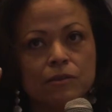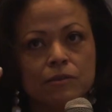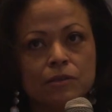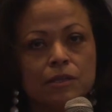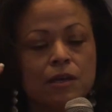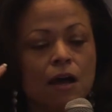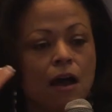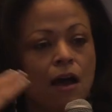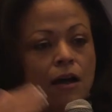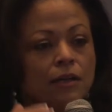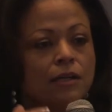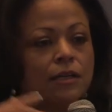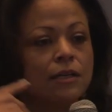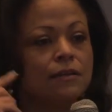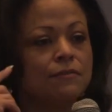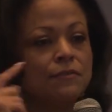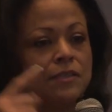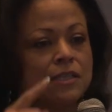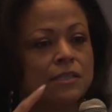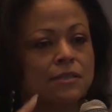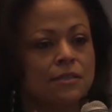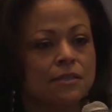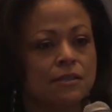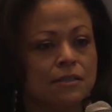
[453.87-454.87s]
cognitive
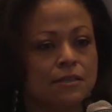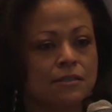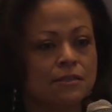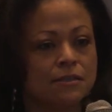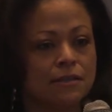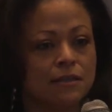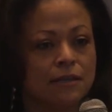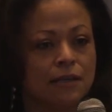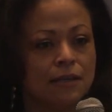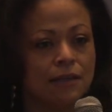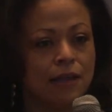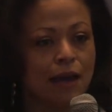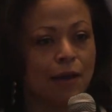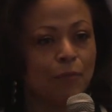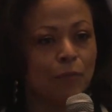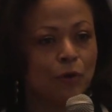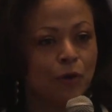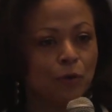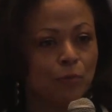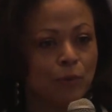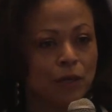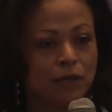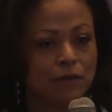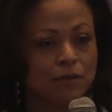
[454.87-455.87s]
dissonance than in that
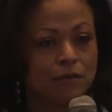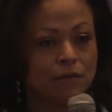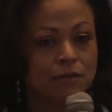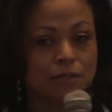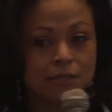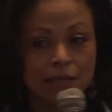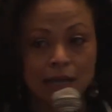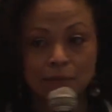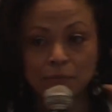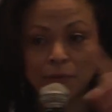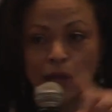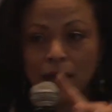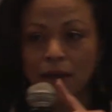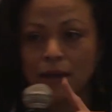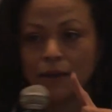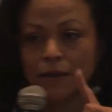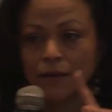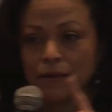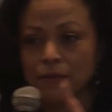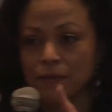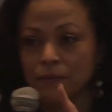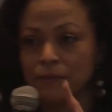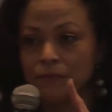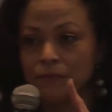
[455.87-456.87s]
moment. Same day.